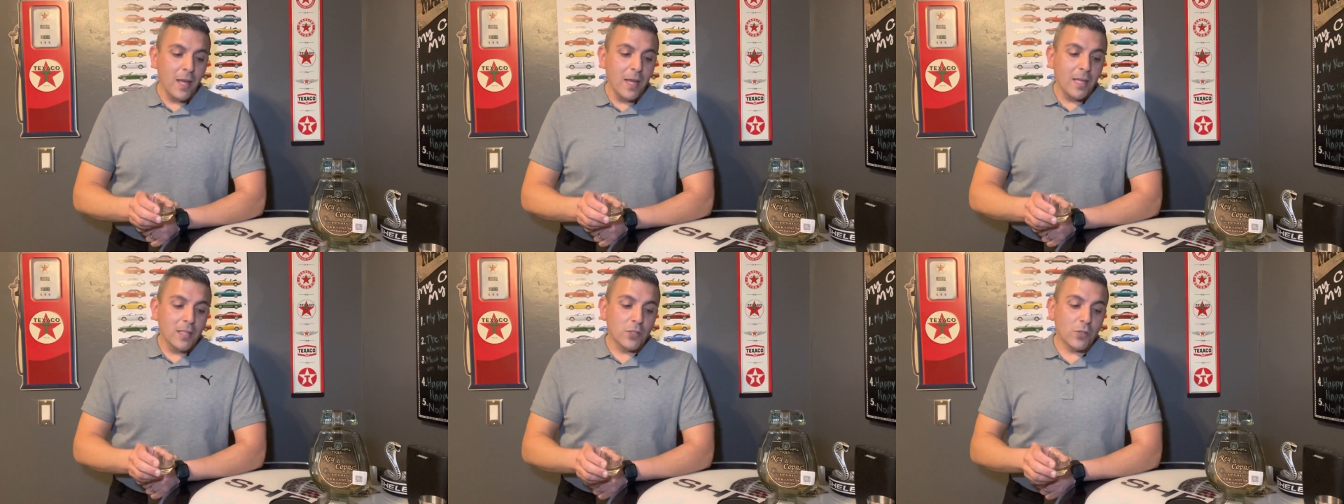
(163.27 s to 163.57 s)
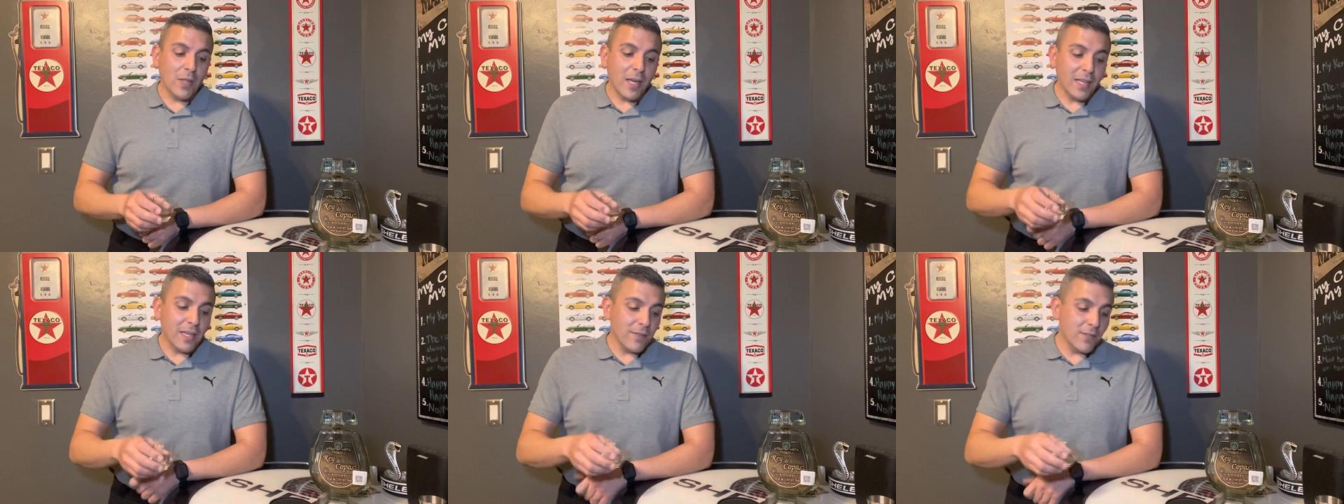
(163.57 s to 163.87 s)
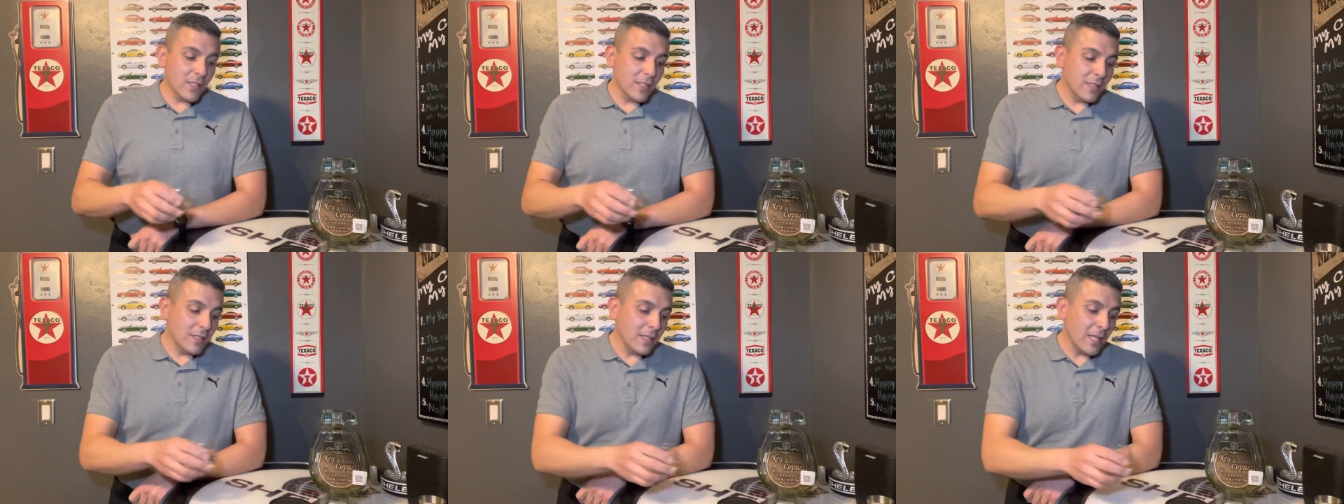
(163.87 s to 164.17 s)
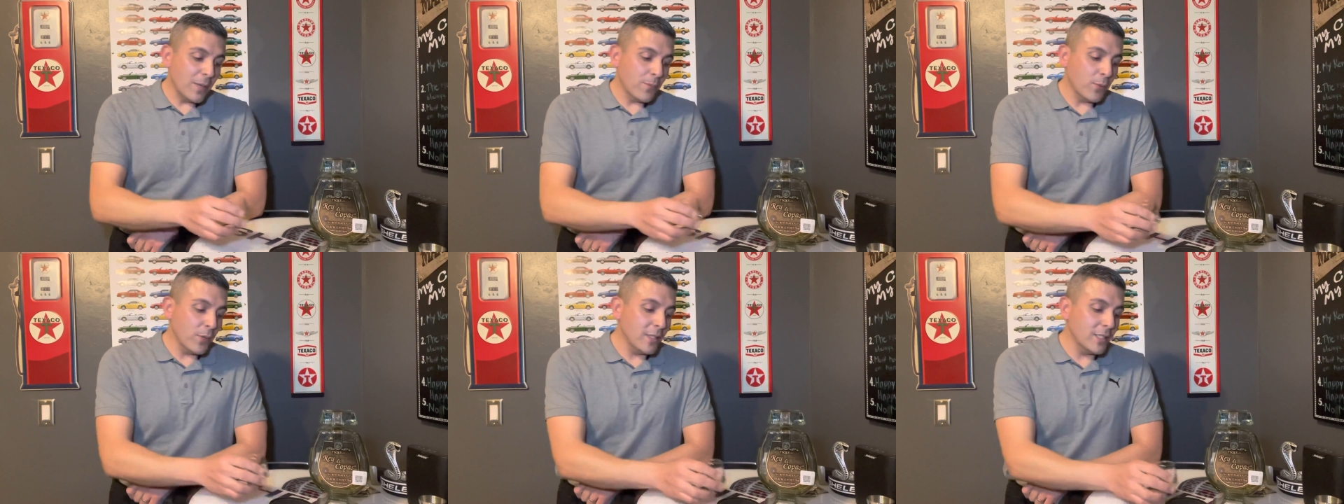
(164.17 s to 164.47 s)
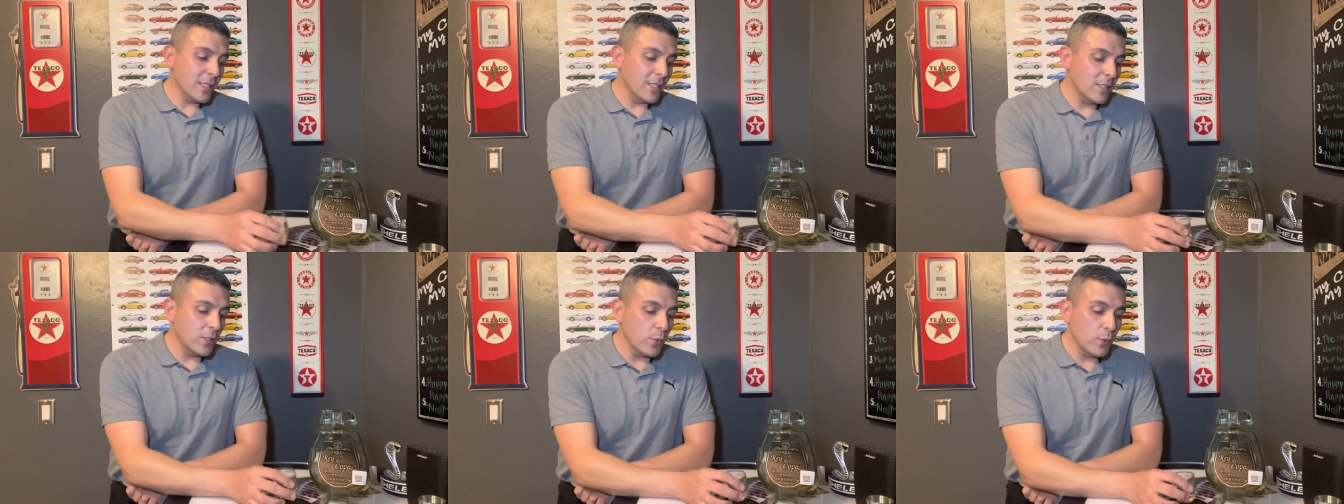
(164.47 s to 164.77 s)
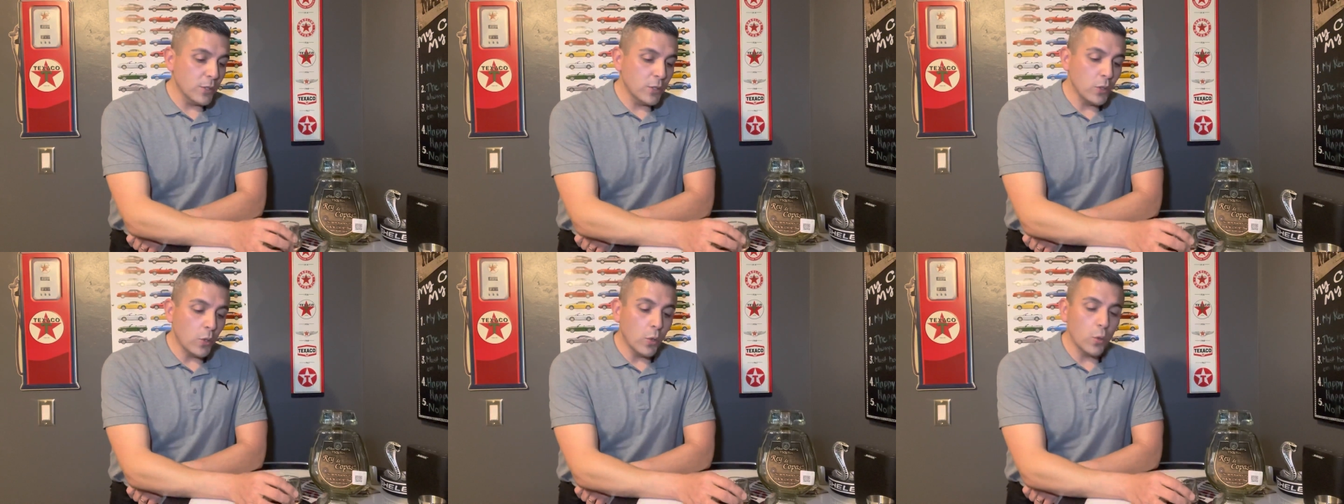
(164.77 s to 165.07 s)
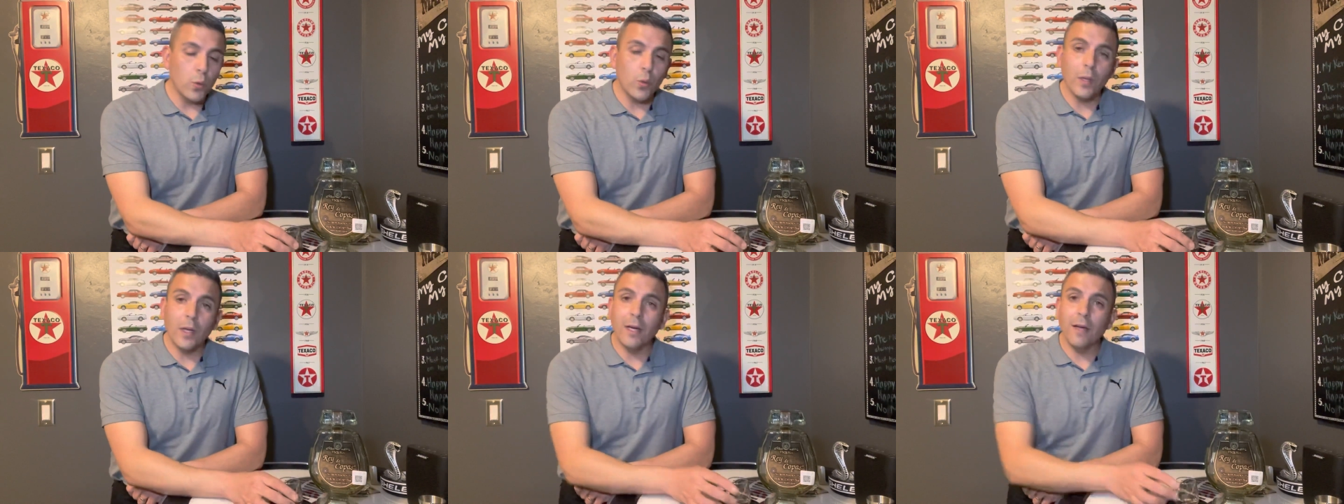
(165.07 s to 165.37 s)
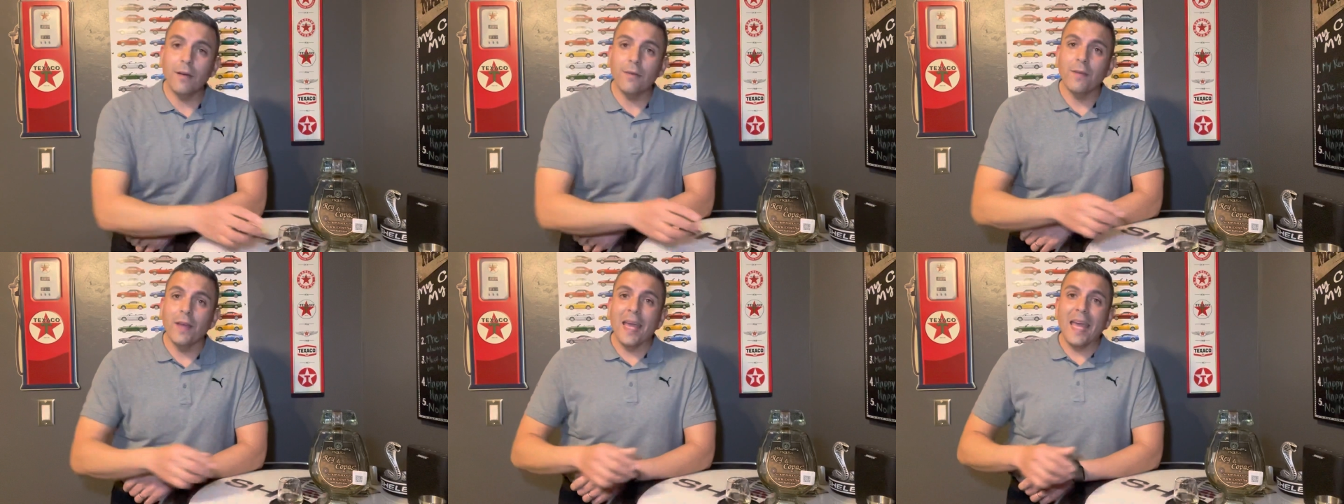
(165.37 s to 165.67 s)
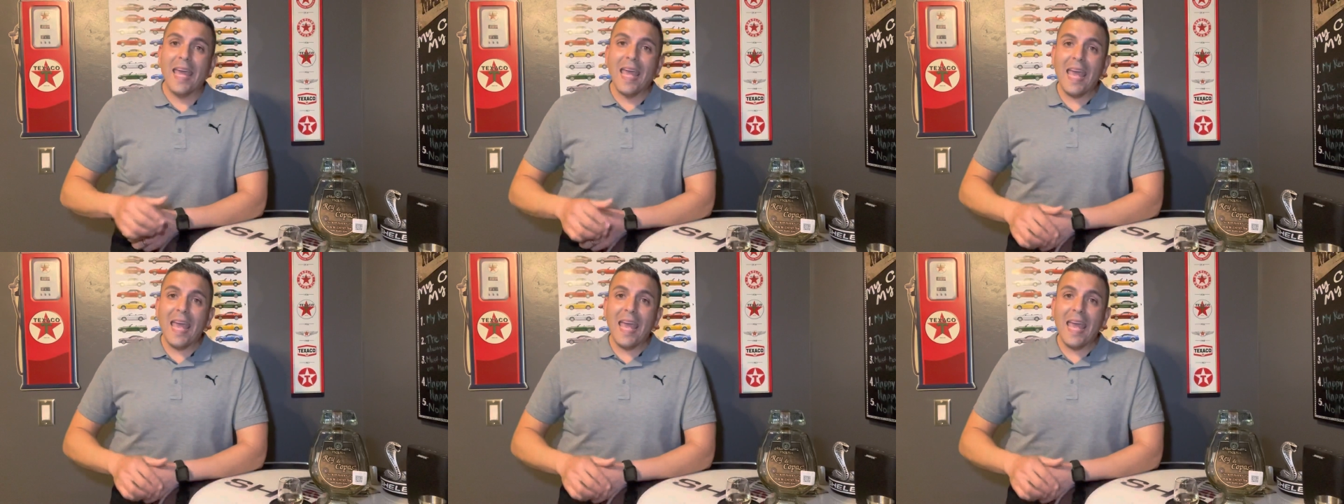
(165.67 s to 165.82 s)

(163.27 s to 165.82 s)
So that brings us to a total of